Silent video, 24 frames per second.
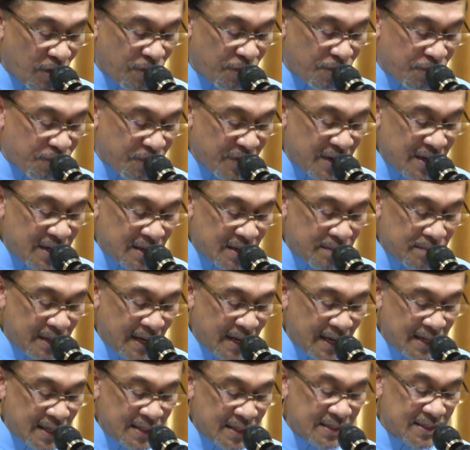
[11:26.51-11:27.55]
of
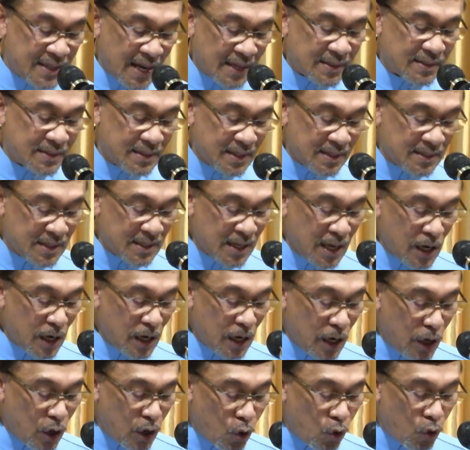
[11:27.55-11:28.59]
freedom and injustice
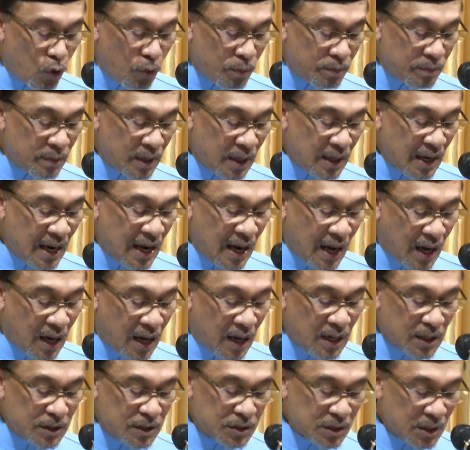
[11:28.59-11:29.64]
loom
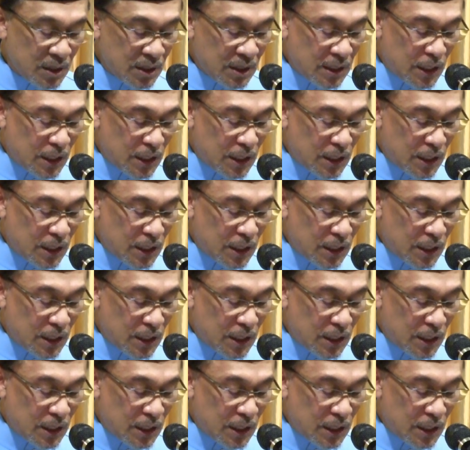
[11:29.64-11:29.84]
large.